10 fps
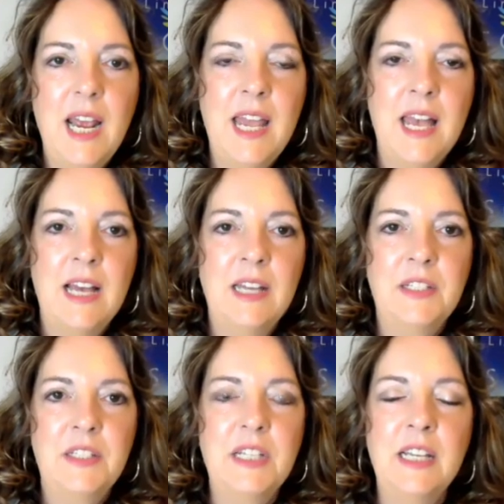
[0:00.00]

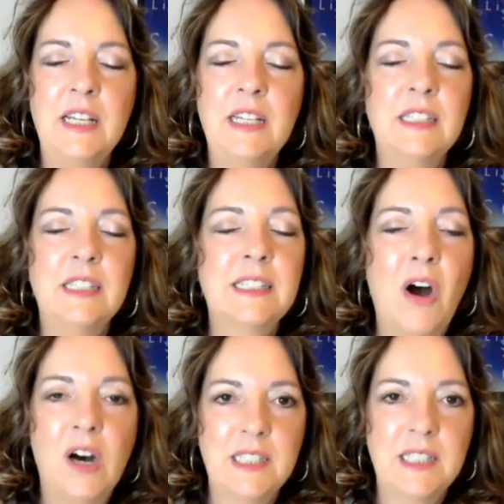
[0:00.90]
And it is
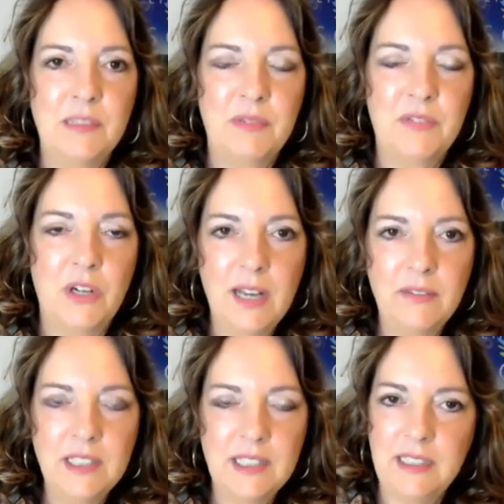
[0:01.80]
awesome. If y'all
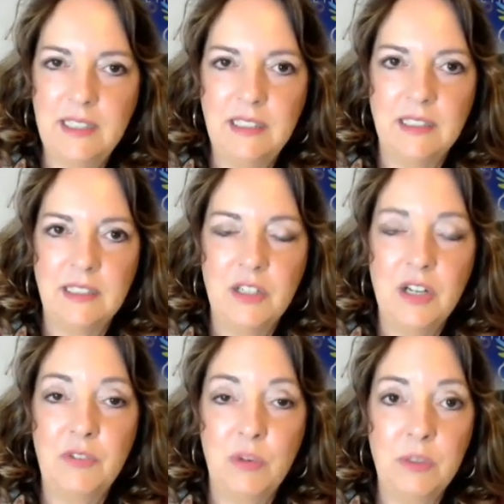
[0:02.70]
haven't seen it,
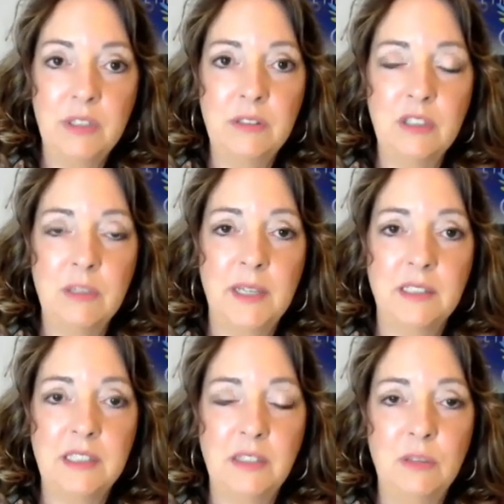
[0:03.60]
if you want to learn about
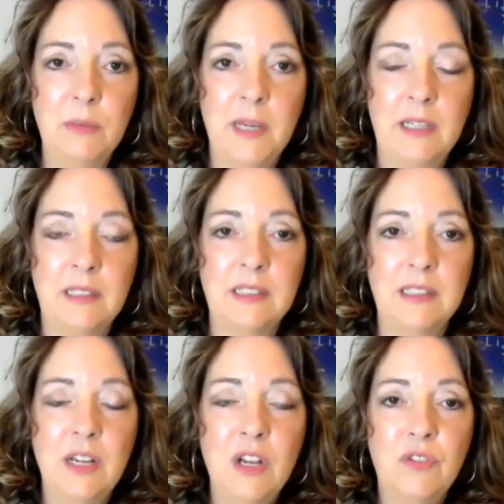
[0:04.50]
soulmates
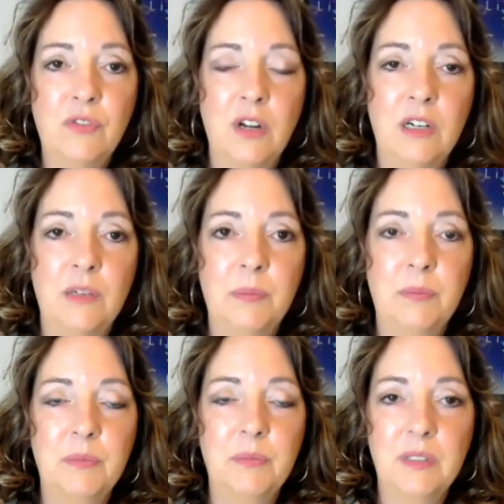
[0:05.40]

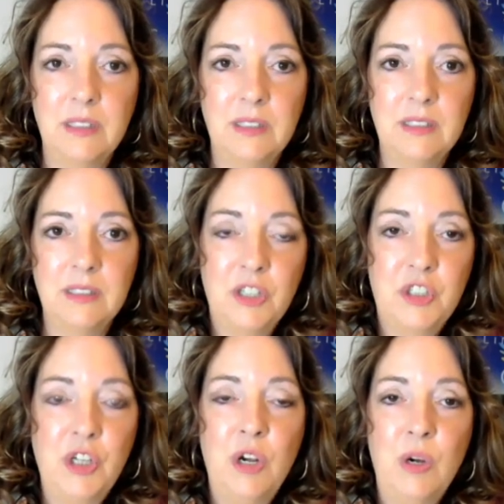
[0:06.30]
from a
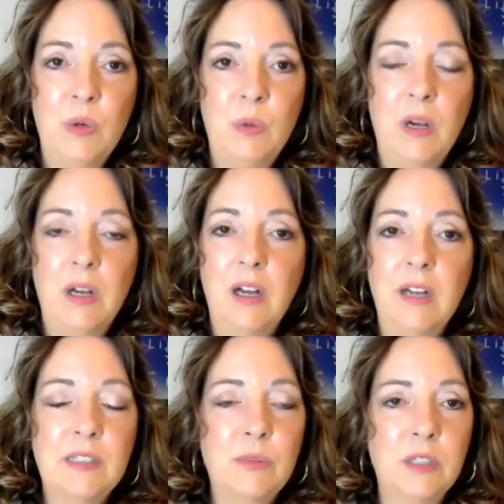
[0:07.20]
show, I
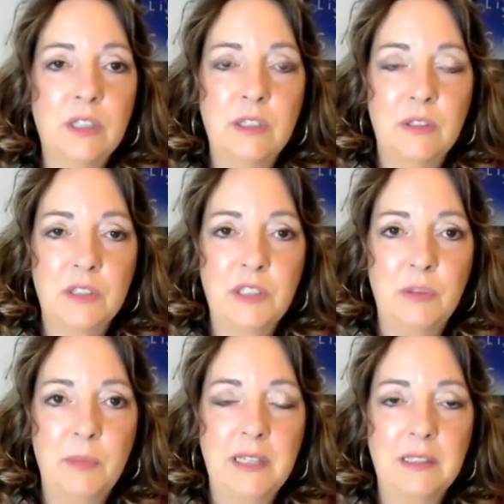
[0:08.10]
swear to you, they're
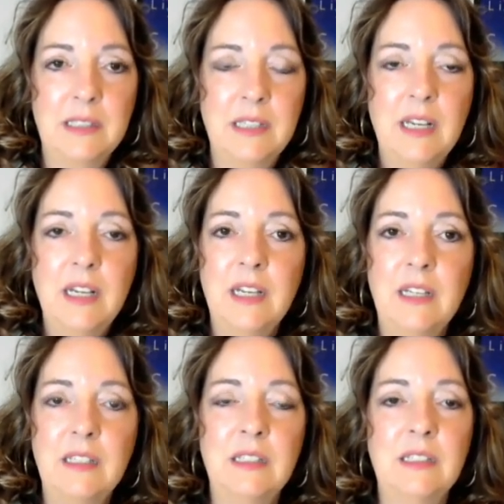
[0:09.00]
soulmates.
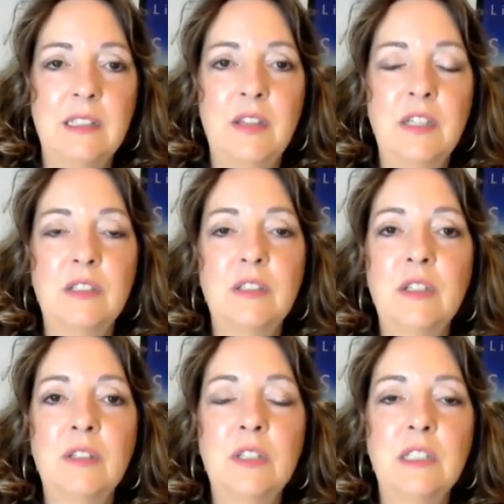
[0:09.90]

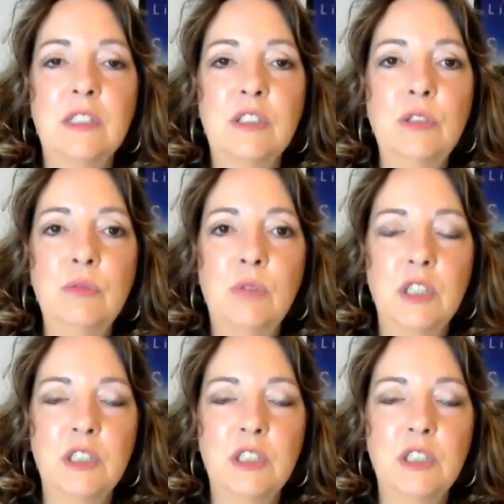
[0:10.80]
They're these two